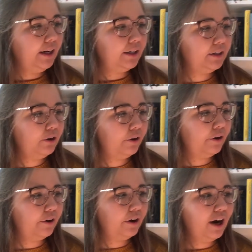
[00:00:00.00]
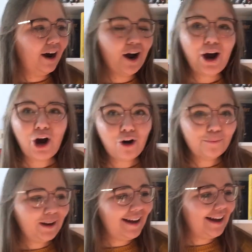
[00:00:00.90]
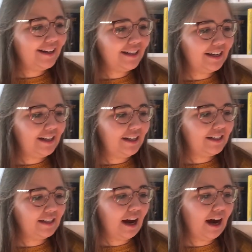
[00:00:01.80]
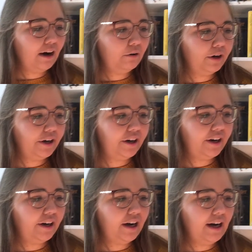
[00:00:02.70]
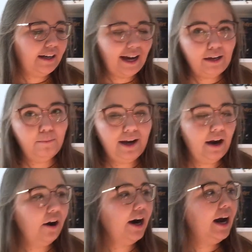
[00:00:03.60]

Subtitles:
Your Homeland is Our Nightmare,